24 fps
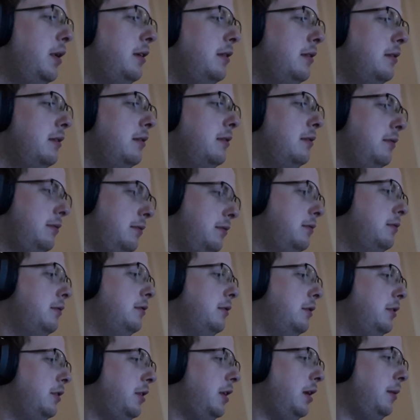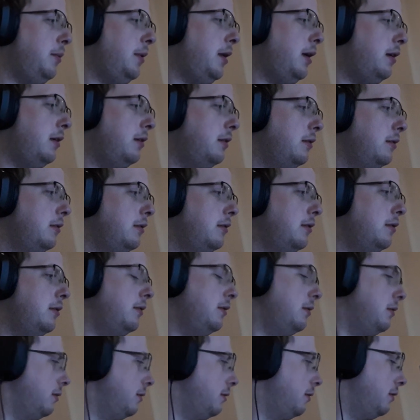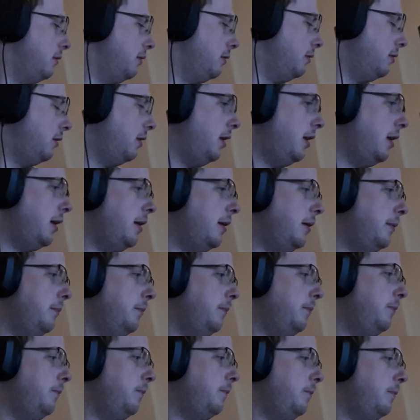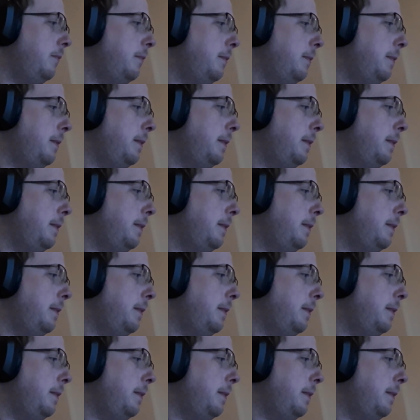but keep at it. Um,